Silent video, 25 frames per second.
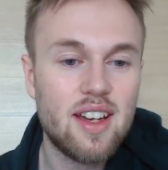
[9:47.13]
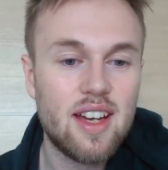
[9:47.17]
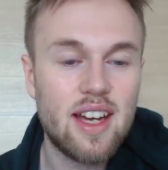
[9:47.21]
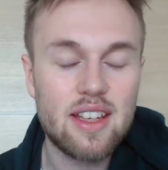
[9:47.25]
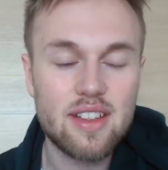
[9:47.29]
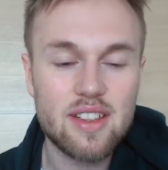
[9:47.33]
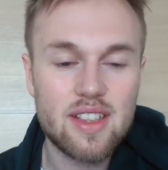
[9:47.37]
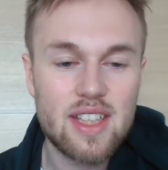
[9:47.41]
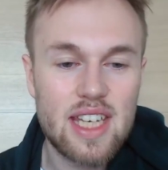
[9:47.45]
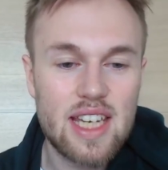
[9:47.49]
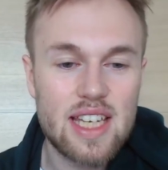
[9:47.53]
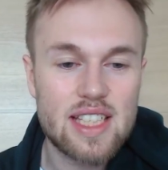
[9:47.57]

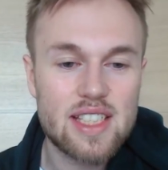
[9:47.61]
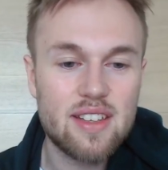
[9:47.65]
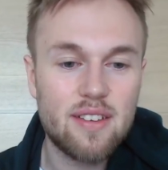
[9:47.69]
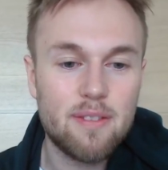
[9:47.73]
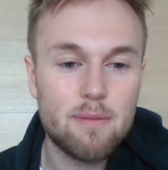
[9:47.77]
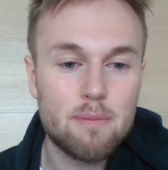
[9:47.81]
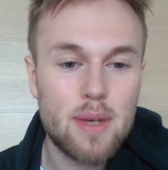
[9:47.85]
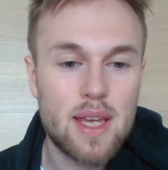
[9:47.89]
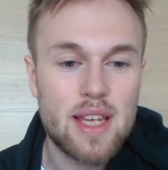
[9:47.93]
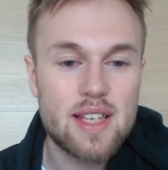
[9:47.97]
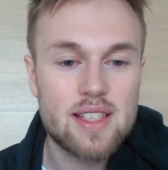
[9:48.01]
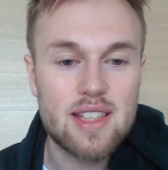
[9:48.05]
And the
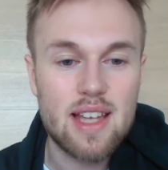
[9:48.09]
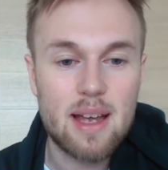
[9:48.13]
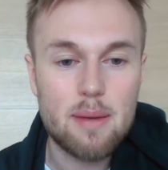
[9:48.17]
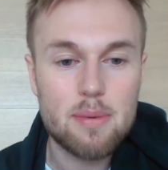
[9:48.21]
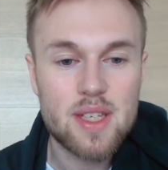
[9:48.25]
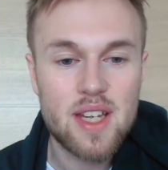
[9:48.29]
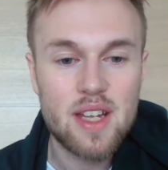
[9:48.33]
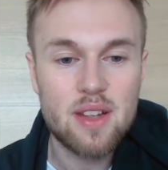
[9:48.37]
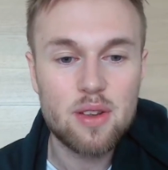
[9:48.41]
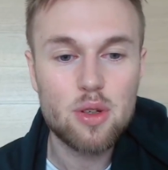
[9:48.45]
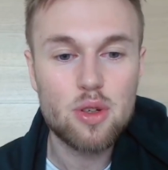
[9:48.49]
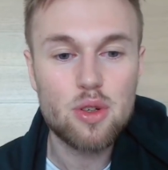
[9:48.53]
ESFP
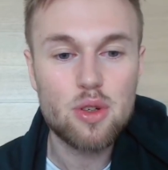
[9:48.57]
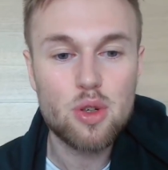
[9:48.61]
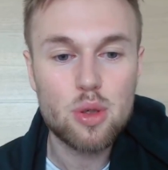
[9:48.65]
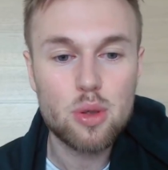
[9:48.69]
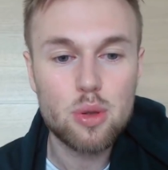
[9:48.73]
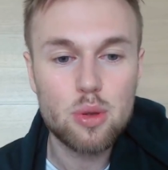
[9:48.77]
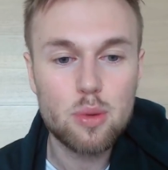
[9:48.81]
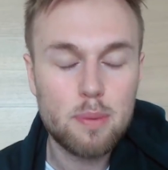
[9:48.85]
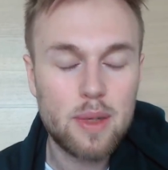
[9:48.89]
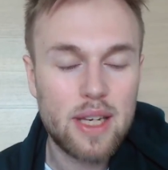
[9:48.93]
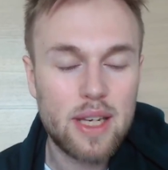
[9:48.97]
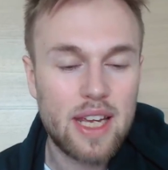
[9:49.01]
steps into
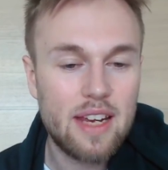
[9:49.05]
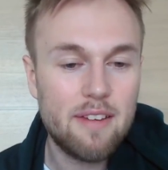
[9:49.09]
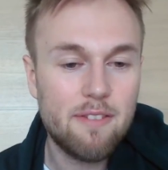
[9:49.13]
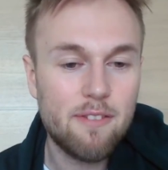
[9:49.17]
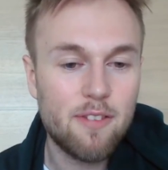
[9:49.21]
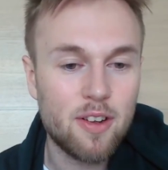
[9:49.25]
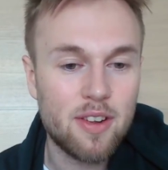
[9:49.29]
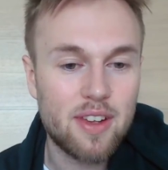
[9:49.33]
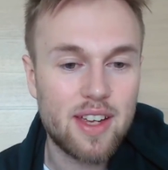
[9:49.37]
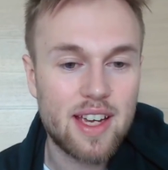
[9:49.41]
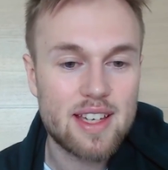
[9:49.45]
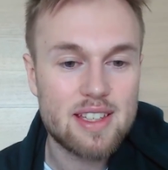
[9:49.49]
true
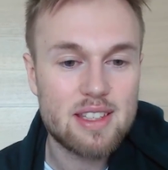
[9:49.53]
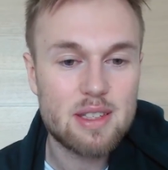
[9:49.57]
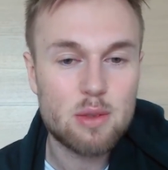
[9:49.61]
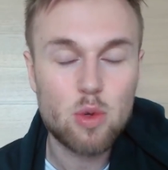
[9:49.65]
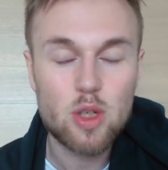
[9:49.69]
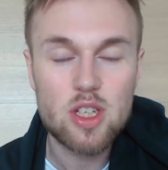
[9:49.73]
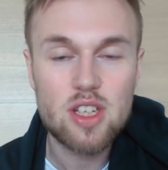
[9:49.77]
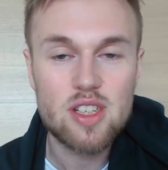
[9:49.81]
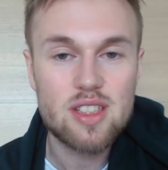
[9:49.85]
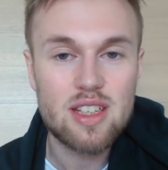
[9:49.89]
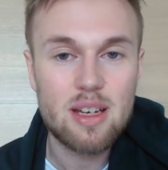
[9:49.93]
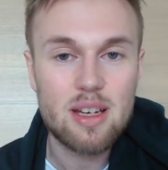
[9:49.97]
playfulness,
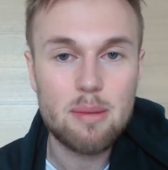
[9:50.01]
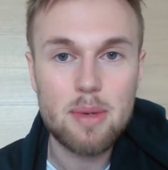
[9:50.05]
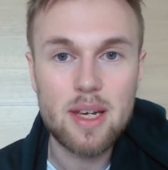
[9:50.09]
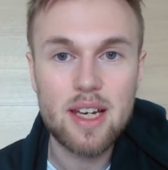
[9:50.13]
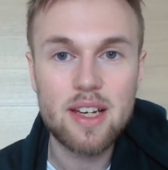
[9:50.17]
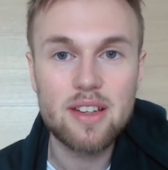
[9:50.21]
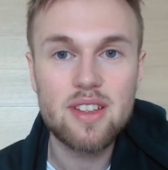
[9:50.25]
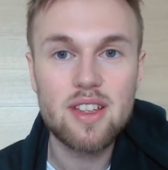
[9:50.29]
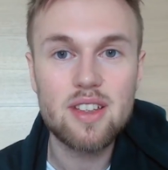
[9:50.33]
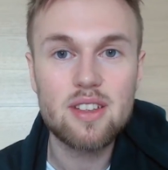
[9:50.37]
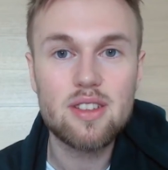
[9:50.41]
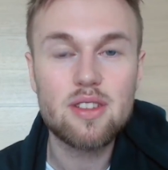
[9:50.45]
which is the
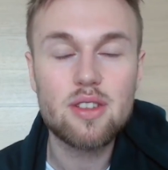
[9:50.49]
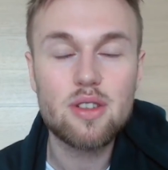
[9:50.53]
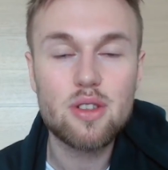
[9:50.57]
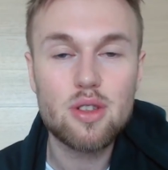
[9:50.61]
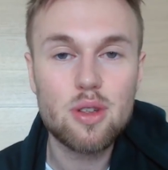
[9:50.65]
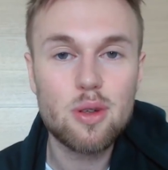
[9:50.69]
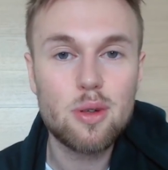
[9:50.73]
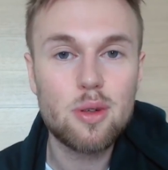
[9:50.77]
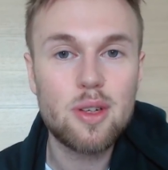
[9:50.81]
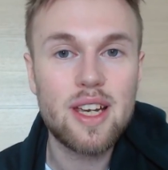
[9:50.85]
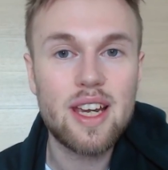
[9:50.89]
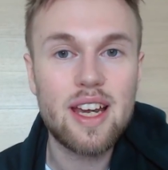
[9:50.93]
ability to
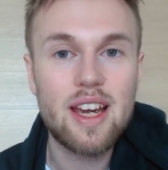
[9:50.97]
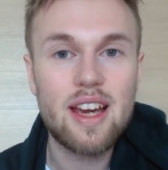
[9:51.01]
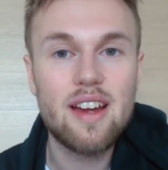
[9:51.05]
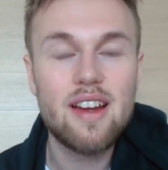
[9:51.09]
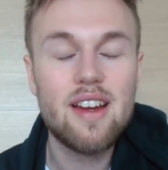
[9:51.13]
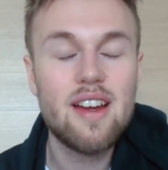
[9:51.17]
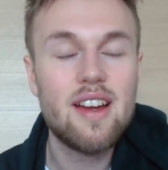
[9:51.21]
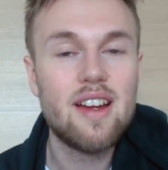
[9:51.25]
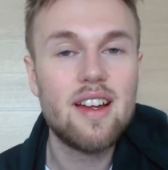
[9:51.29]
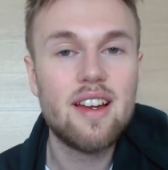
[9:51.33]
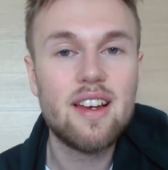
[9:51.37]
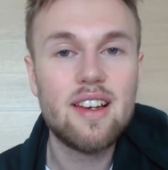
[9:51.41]
truly
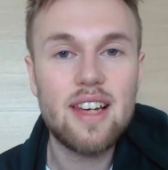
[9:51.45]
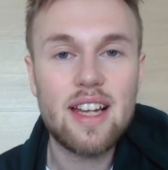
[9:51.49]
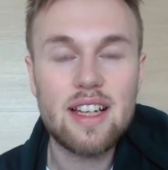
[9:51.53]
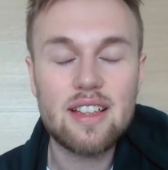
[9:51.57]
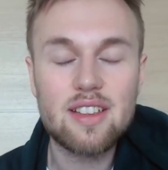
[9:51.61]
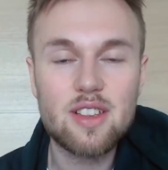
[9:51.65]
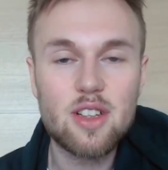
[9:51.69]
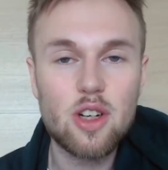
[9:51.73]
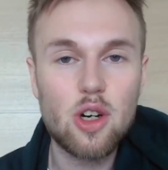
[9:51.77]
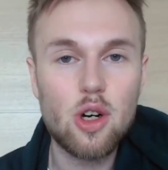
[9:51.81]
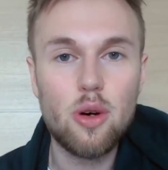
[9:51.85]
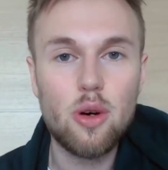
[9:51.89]

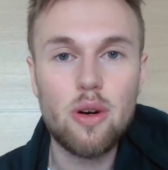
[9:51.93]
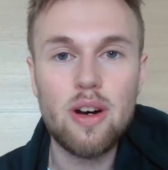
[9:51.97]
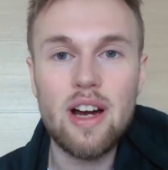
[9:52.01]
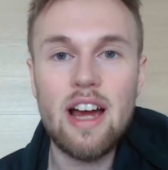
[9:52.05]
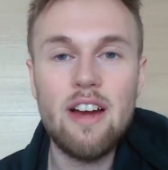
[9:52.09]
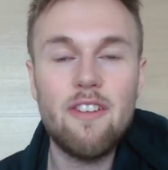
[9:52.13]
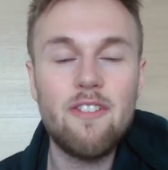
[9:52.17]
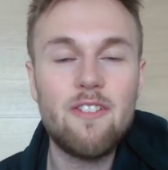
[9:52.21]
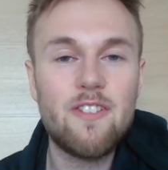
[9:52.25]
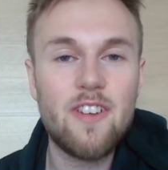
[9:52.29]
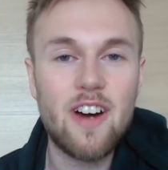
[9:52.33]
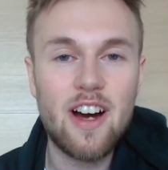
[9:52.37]
let go,
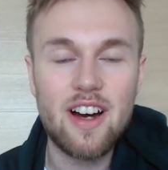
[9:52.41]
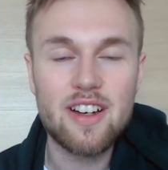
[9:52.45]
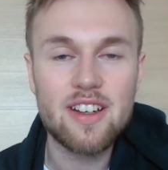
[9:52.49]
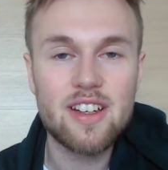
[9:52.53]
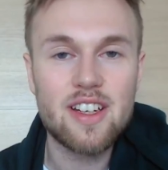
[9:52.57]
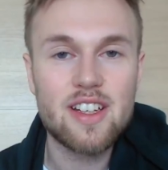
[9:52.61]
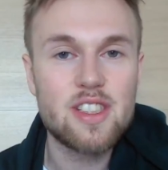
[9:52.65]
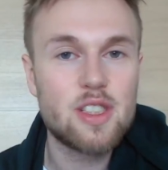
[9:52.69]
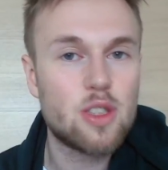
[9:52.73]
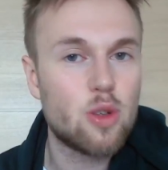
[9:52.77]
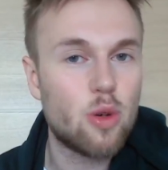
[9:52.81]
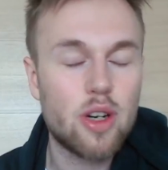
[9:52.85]
have
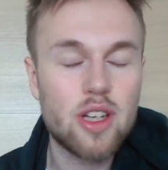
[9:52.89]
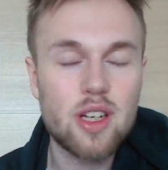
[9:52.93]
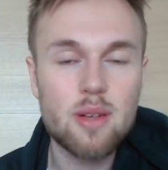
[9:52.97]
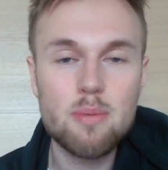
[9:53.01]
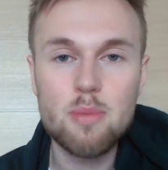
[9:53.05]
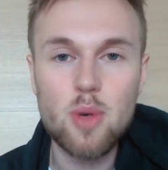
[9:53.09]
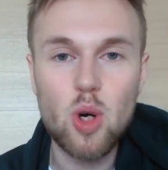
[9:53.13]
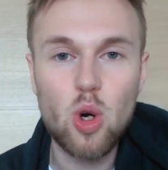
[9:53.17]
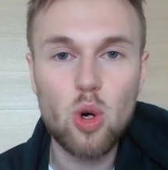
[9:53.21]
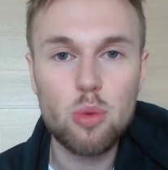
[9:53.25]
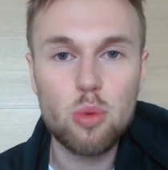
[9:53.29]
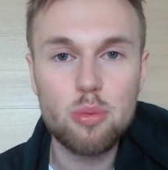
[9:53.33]
fun, enjoy the
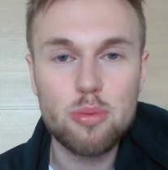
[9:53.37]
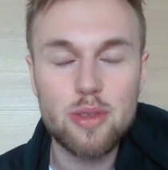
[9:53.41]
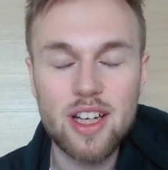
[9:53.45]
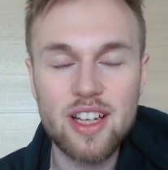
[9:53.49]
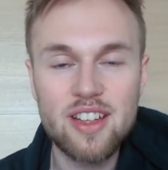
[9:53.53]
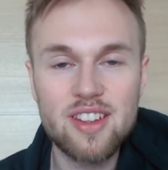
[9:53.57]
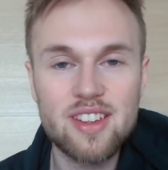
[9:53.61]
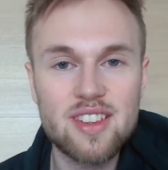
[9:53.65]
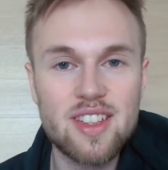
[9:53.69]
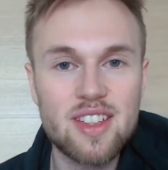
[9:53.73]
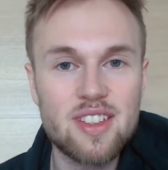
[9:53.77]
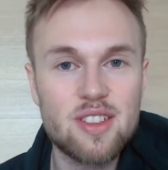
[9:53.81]

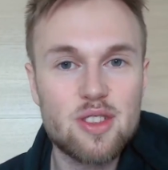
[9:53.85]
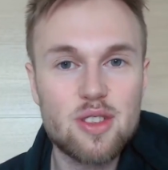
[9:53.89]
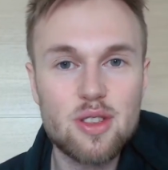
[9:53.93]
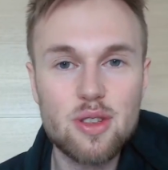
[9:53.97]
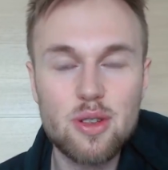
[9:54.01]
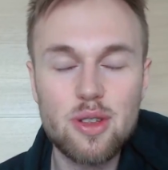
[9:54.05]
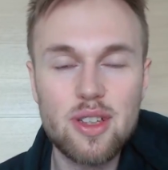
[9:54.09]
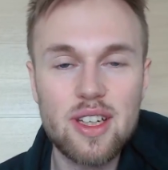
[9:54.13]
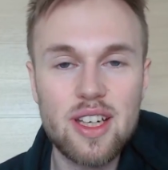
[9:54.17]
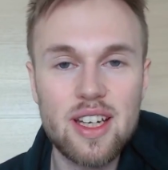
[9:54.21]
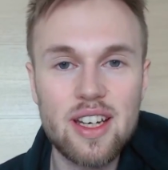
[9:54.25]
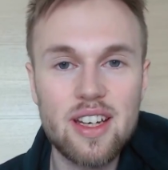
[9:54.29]
moment, and
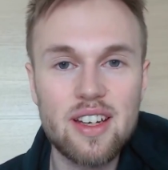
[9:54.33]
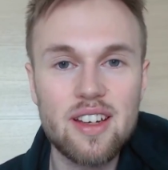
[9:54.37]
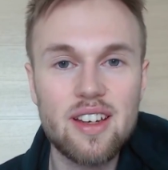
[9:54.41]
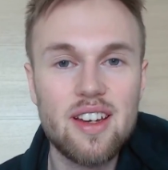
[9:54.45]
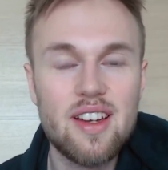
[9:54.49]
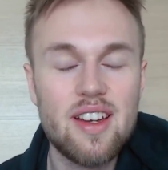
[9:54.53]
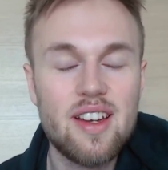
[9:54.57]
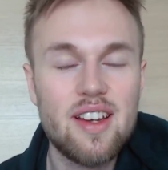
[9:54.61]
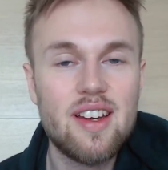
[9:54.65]
truly